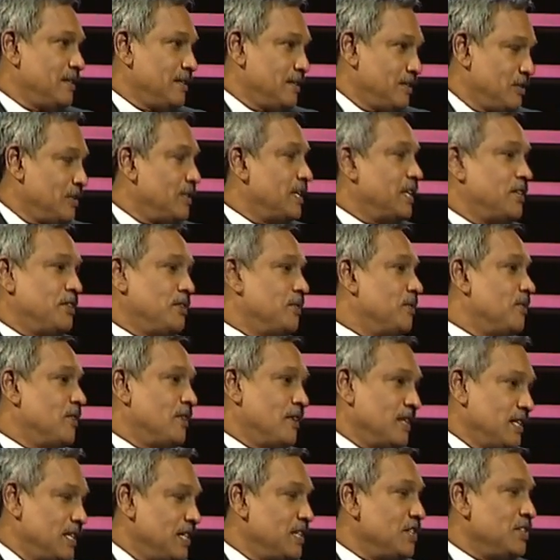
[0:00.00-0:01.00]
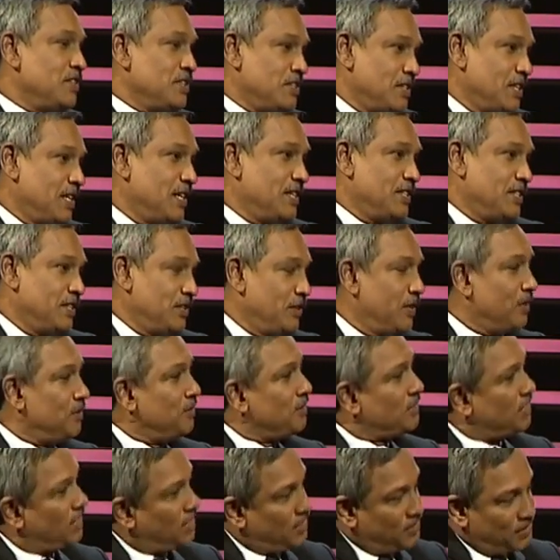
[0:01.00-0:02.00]
So that you call the charge sheet. You have to
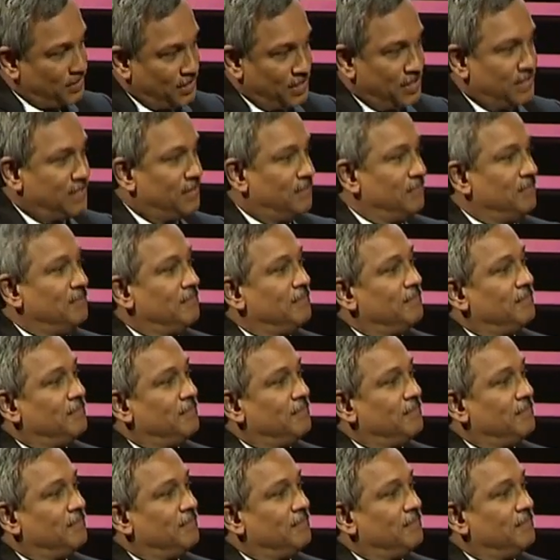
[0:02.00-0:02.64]
charge sheet him.